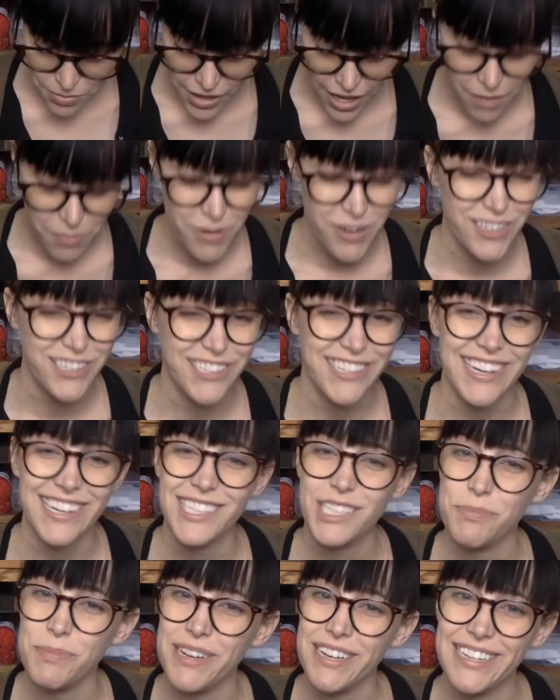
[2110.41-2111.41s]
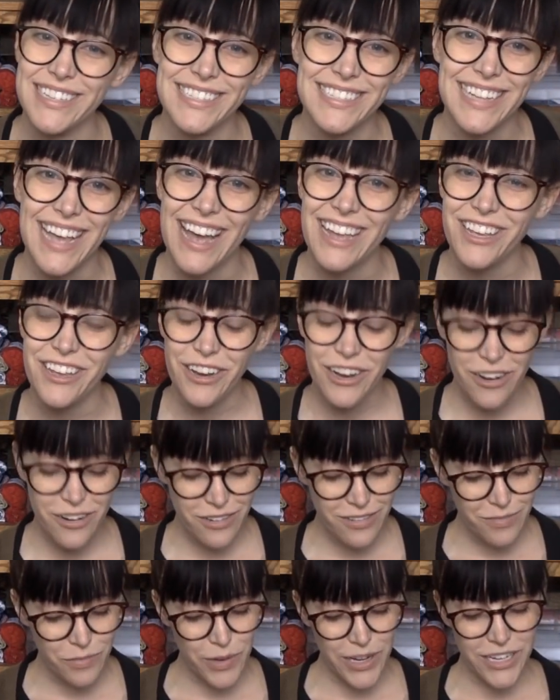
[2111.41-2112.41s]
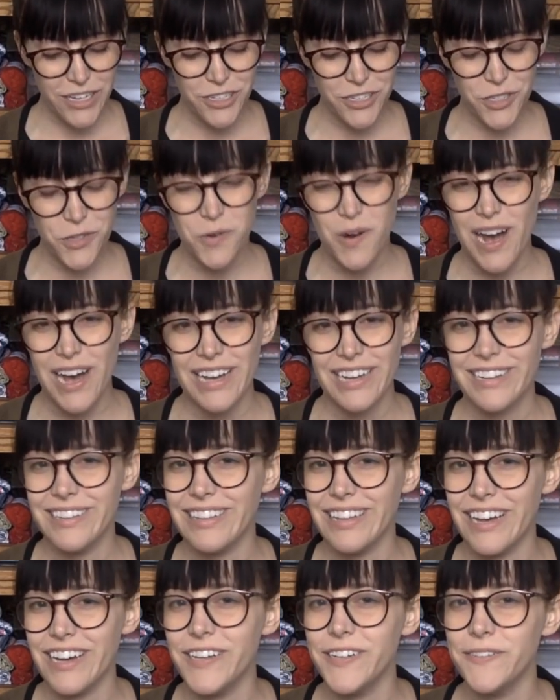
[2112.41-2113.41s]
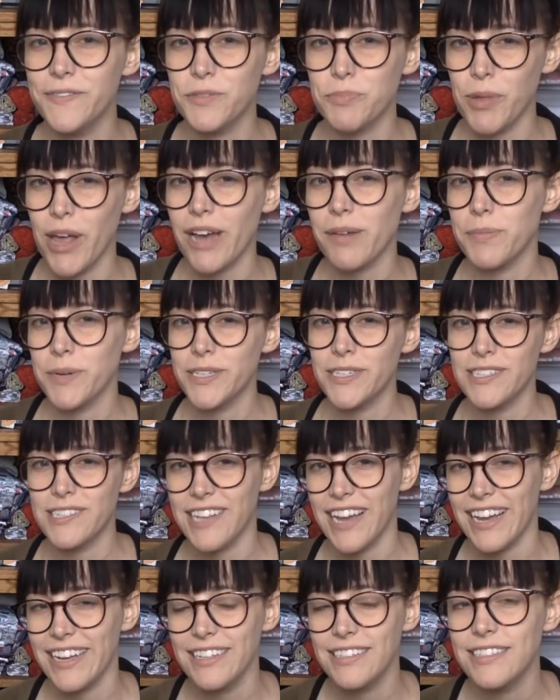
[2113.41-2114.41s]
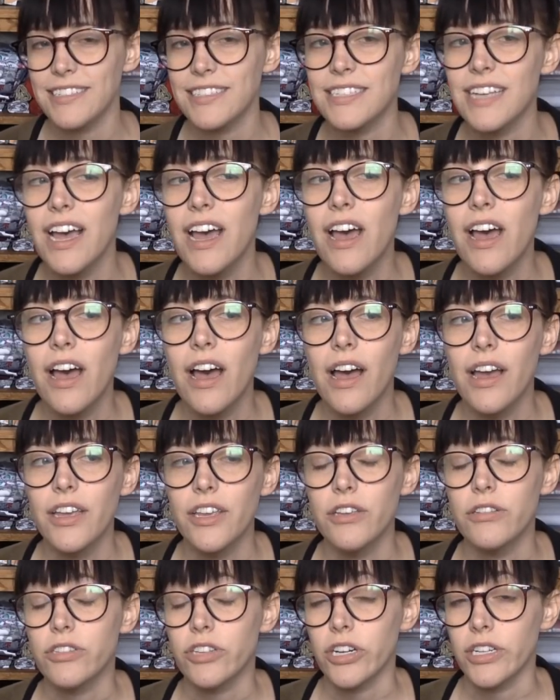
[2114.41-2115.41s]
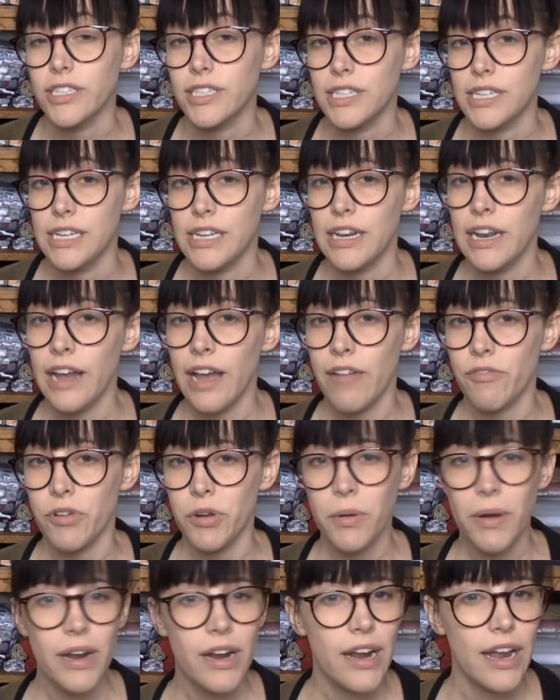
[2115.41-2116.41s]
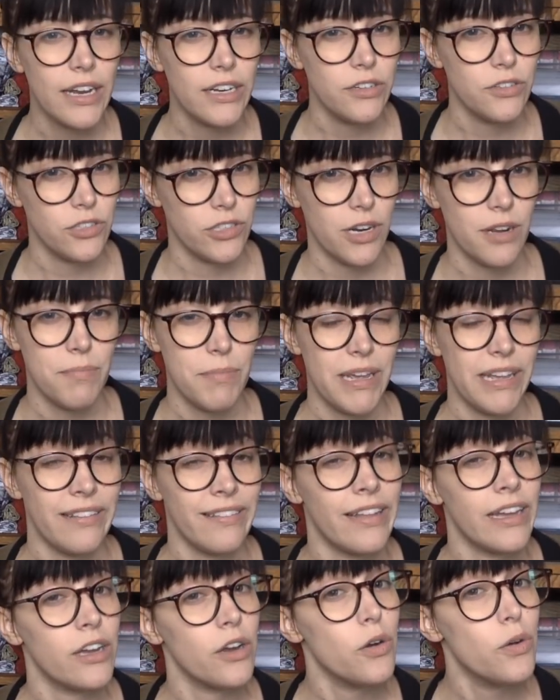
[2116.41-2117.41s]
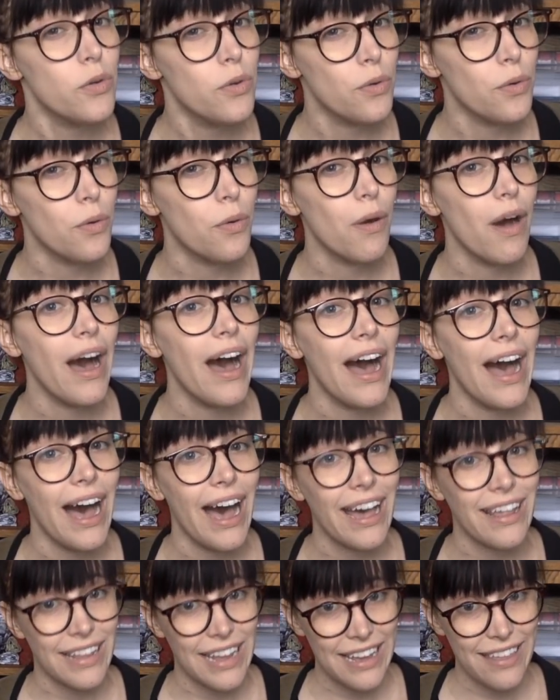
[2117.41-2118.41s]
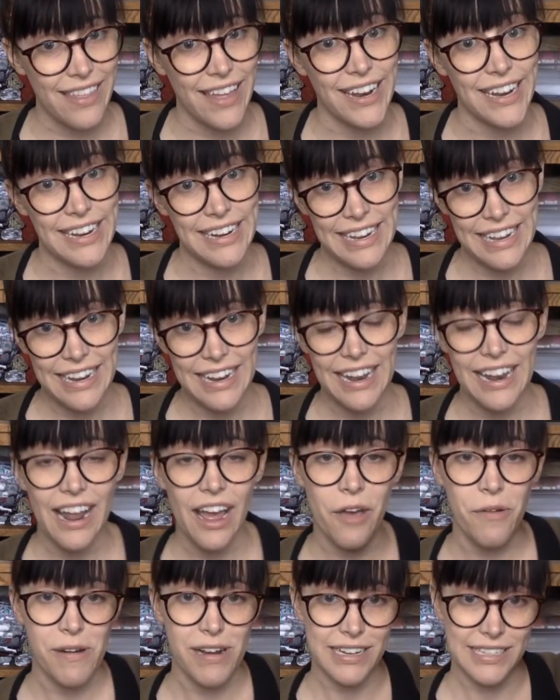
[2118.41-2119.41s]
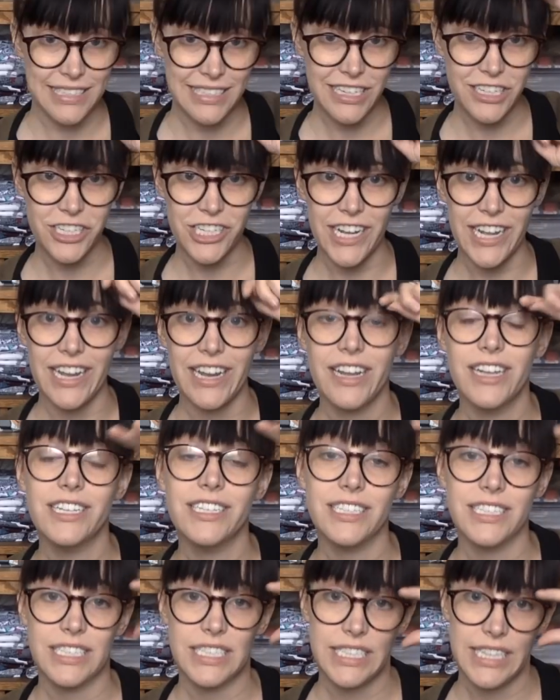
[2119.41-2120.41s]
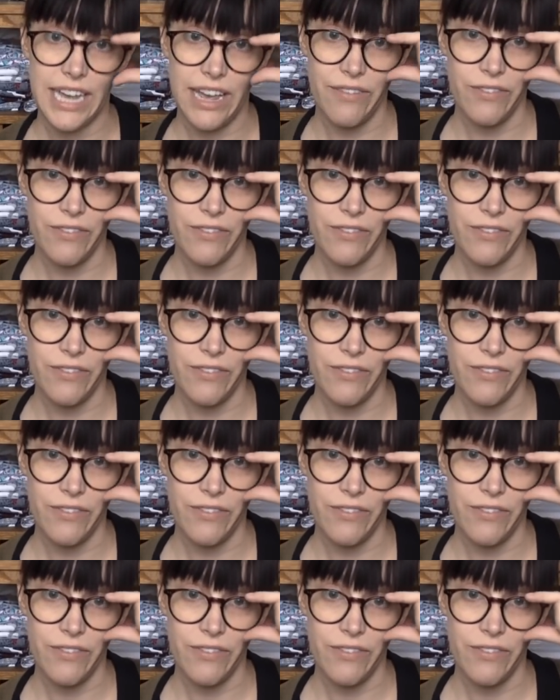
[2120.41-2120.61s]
Blackbird designs because, you know, when your squad loves Blackbird designs, you start seeing it everywhere and you start being like, ooh, I like that, I need it, I want to stitch it to